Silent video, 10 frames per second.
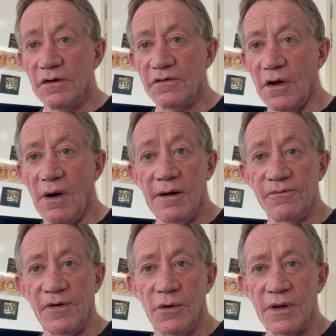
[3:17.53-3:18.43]
So
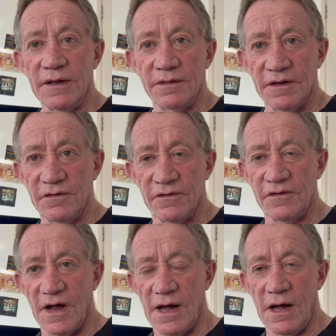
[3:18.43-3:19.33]
hopefully I'll get
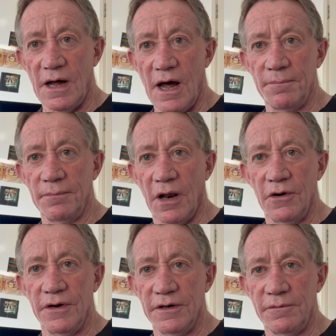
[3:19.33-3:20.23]
this
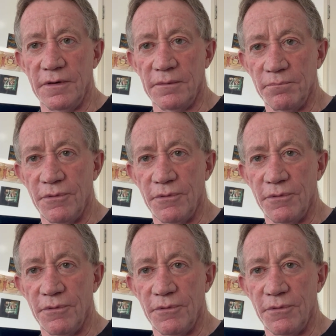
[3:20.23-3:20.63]
uploaded